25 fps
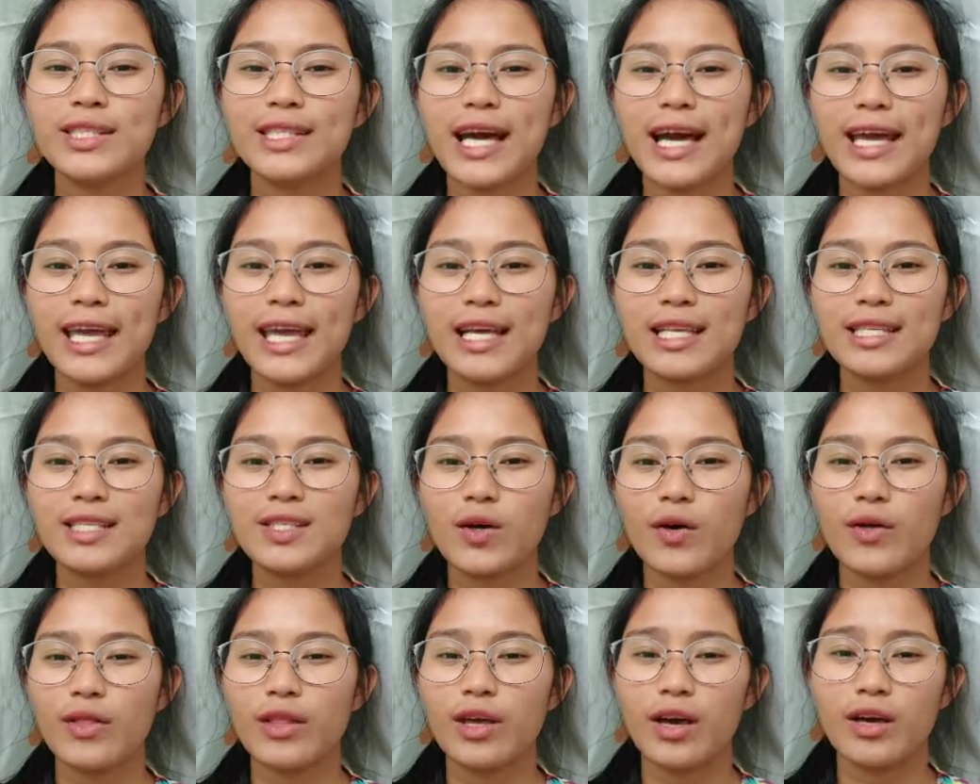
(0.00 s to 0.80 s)
science,
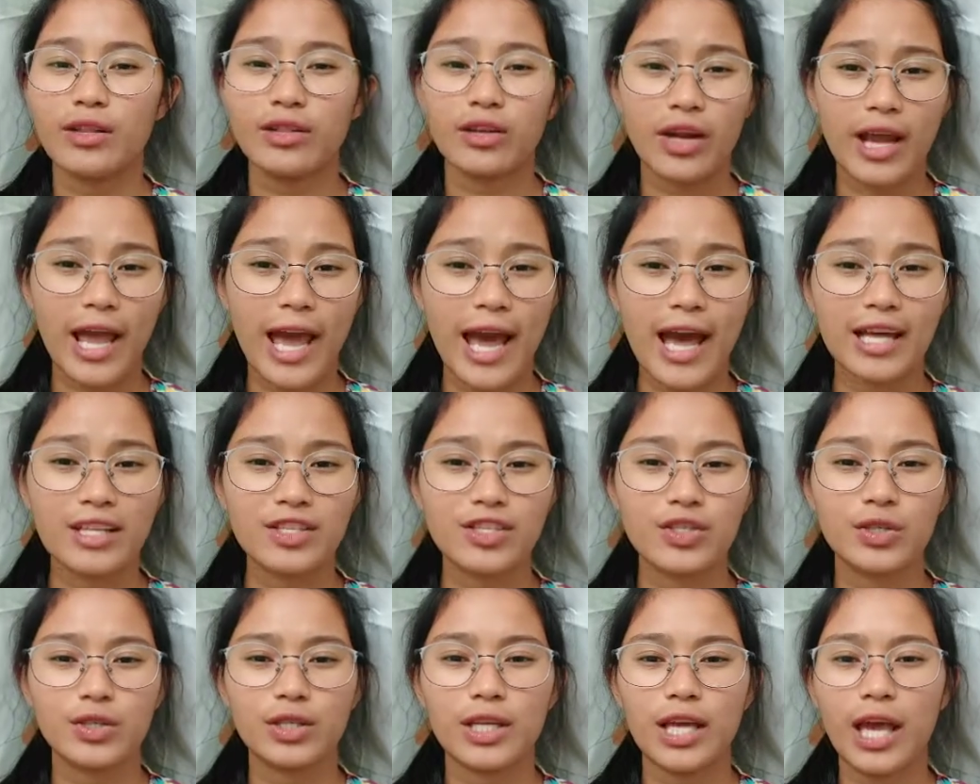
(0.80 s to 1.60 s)
on the other
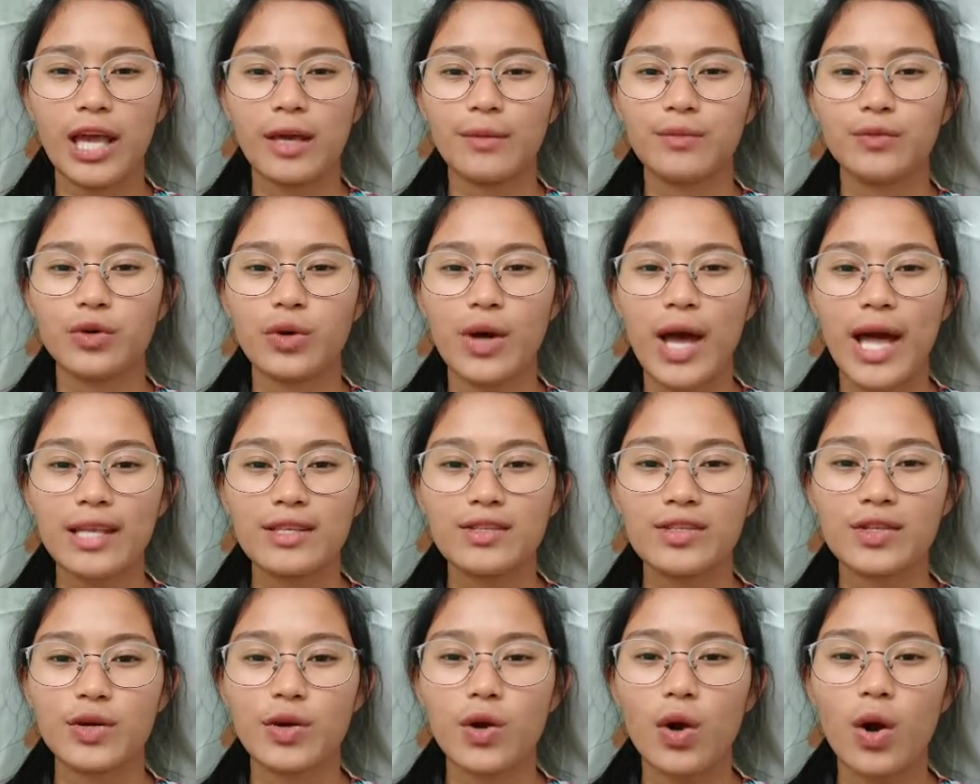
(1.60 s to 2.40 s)
hand, should aim to
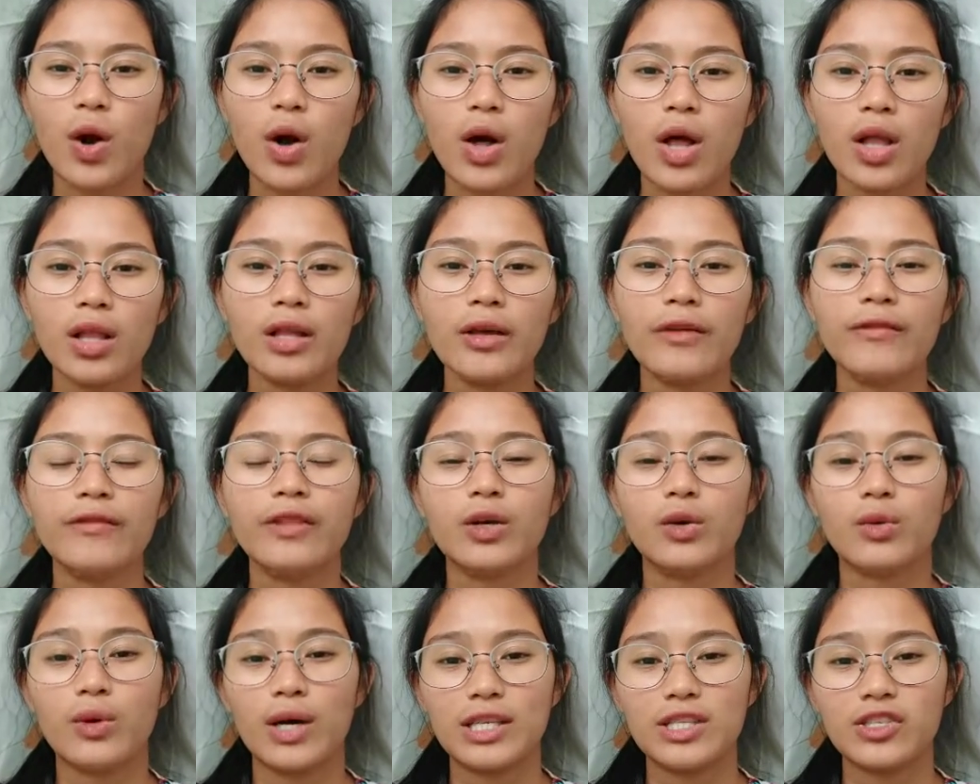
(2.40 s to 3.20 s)
answer all of
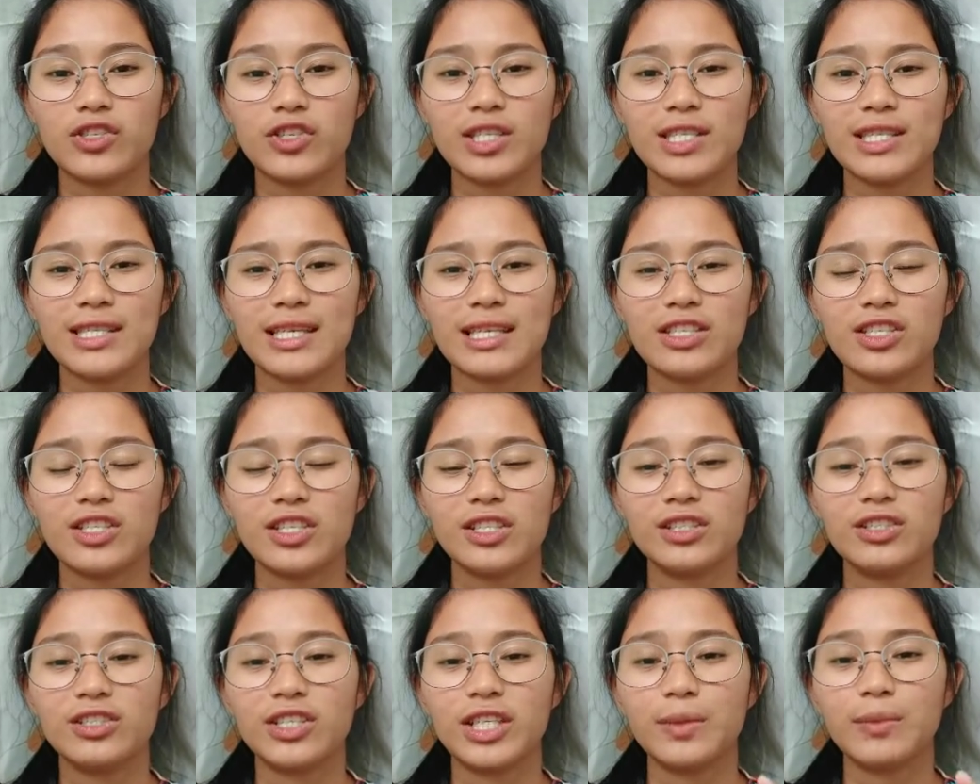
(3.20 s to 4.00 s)
the questions that
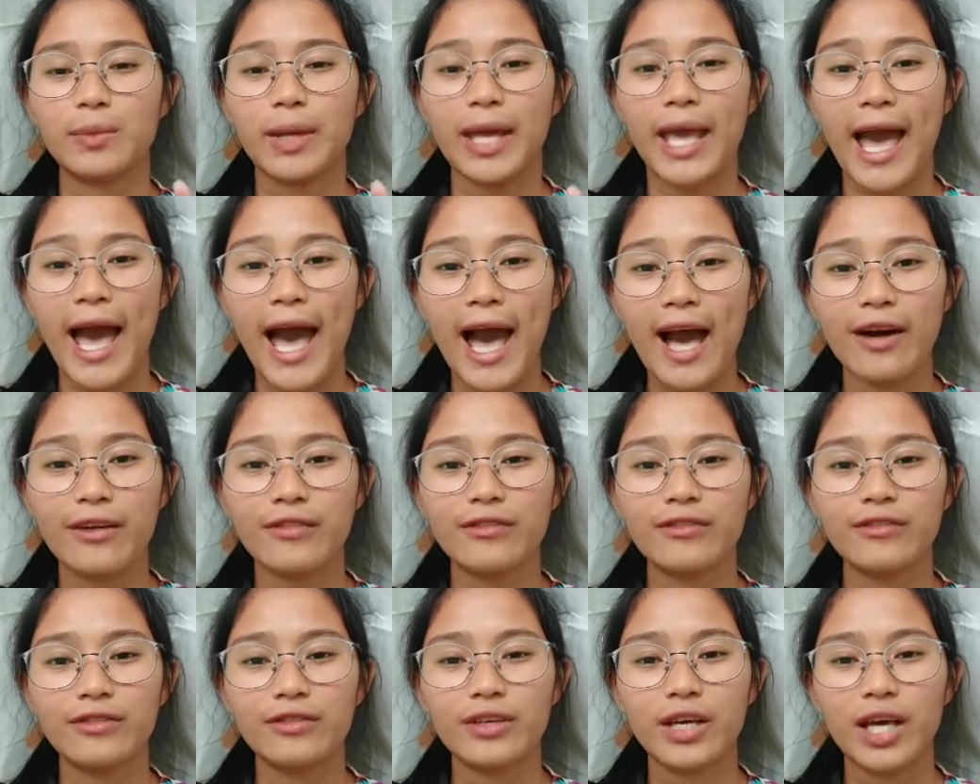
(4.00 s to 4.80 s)
children may have.